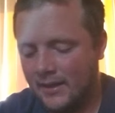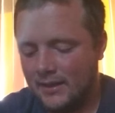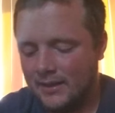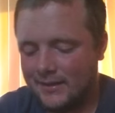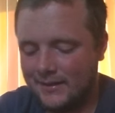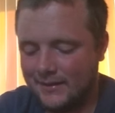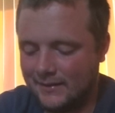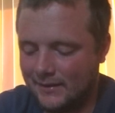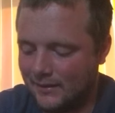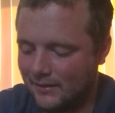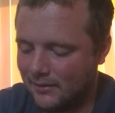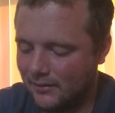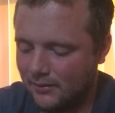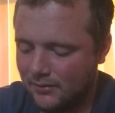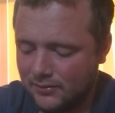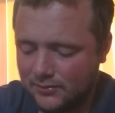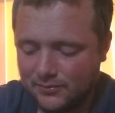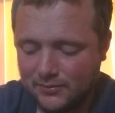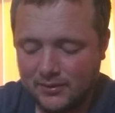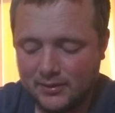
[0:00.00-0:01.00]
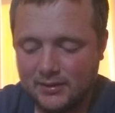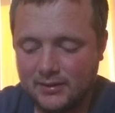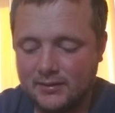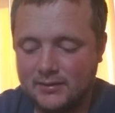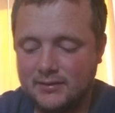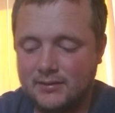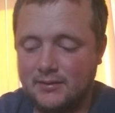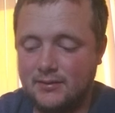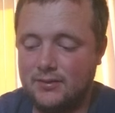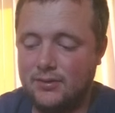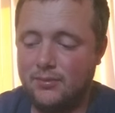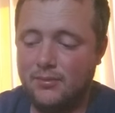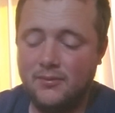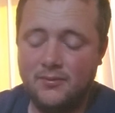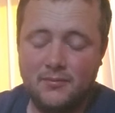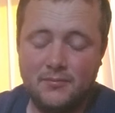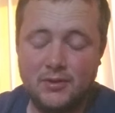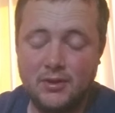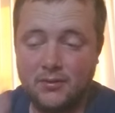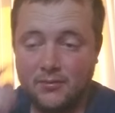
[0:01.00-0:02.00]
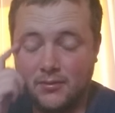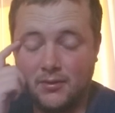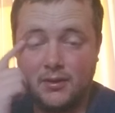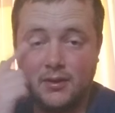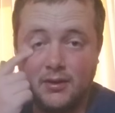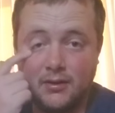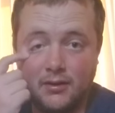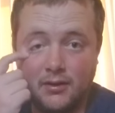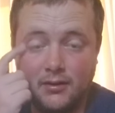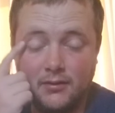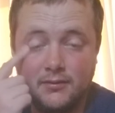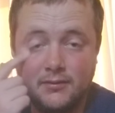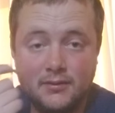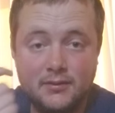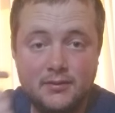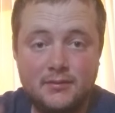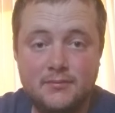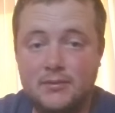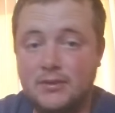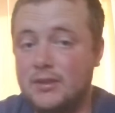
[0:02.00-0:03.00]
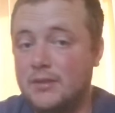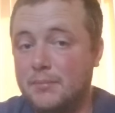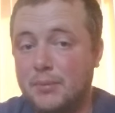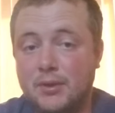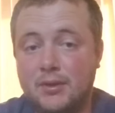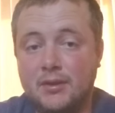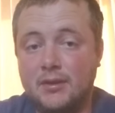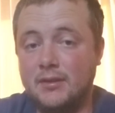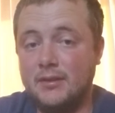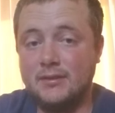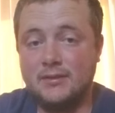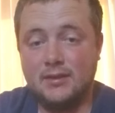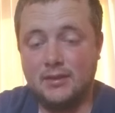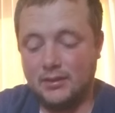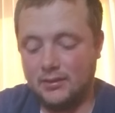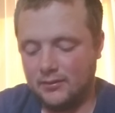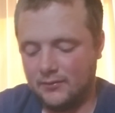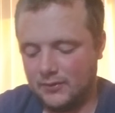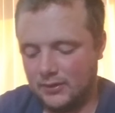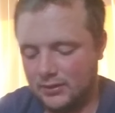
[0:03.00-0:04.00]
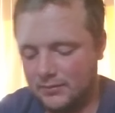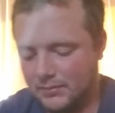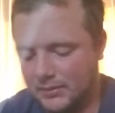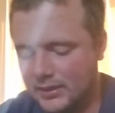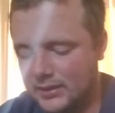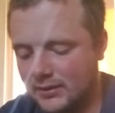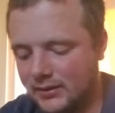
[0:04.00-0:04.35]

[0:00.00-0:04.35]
He's like, the loose ones, 2 of them don't work at all, which he put in the listing in the first place.